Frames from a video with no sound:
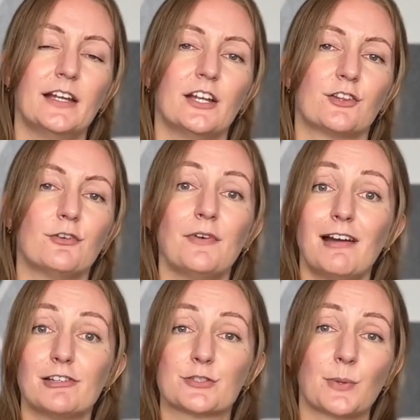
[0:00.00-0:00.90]
There are
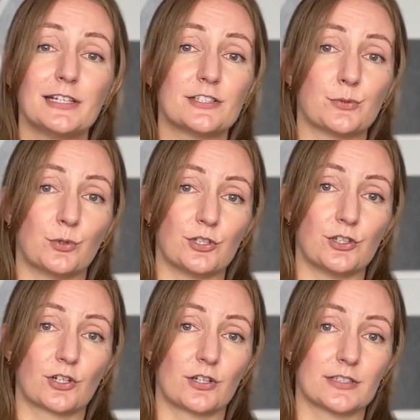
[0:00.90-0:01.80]
various ways to order your
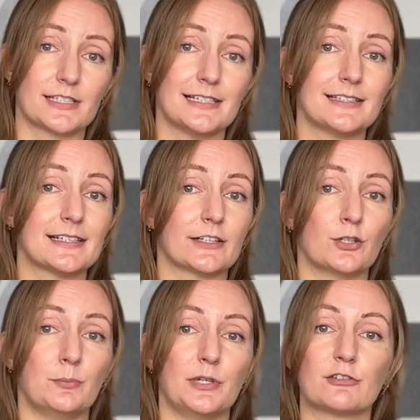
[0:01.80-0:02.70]
content. It
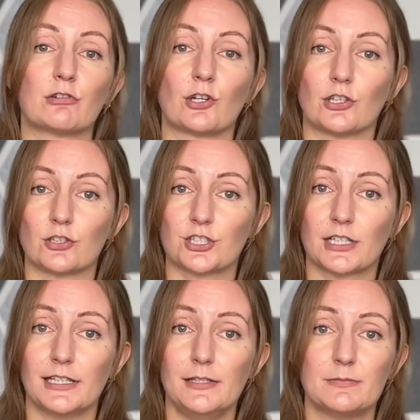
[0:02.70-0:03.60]
could be
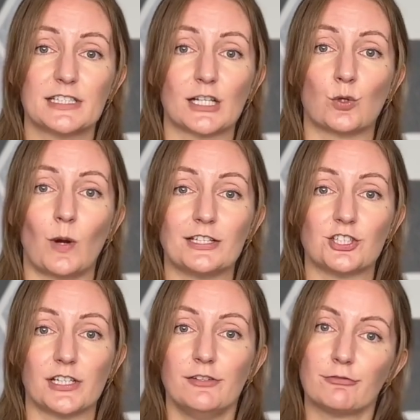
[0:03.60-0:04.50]
chronologically,
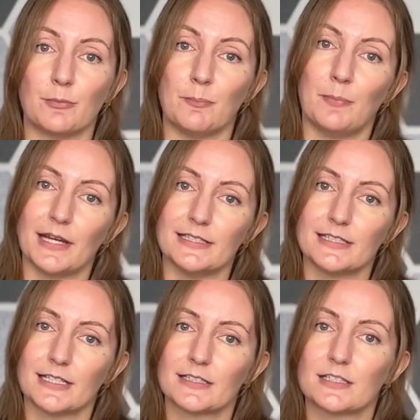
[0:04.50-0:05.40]
sequentially from
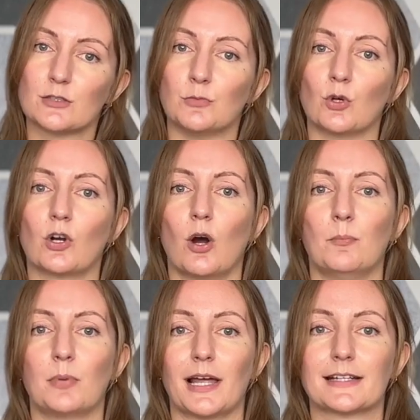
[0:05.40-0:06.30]
basics to more
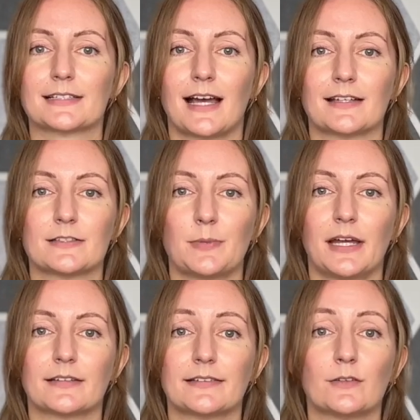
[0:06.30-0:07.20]
complex
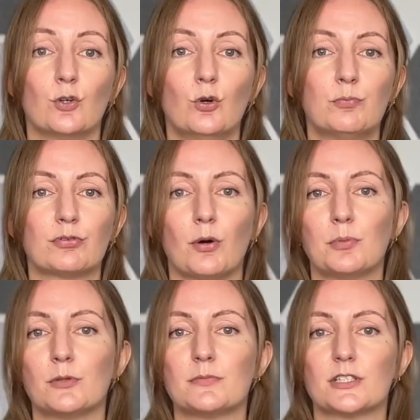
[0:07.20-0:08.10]
aspects, or
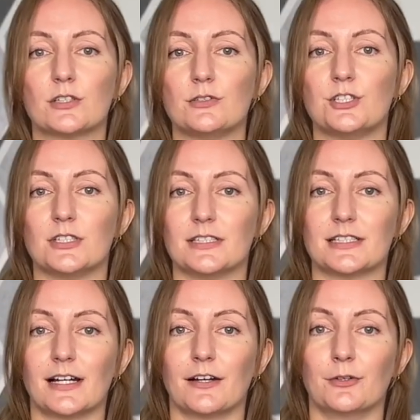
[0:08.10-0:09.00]
problem solution
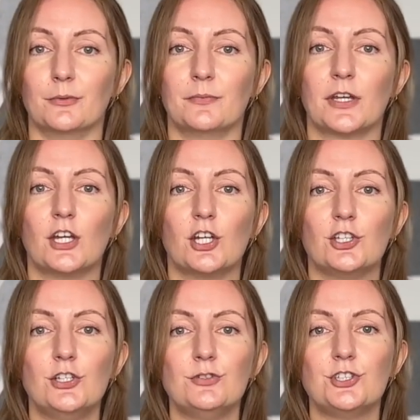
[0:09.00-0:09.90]
style.
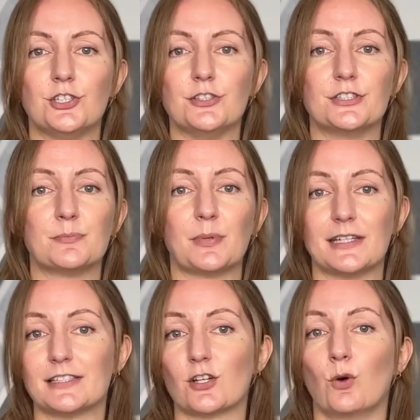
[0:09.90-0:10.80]
You choose
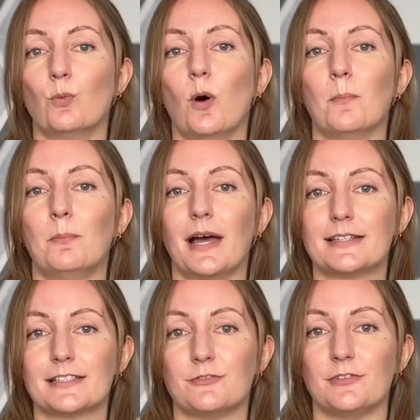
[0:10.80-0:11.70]
based on what
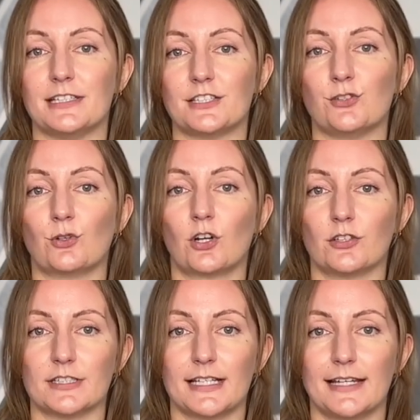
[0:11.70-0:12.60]
best fits your
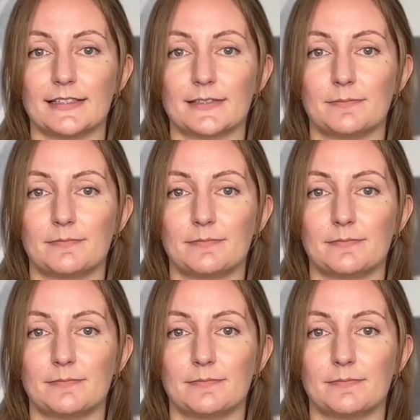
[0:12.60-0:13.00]
content.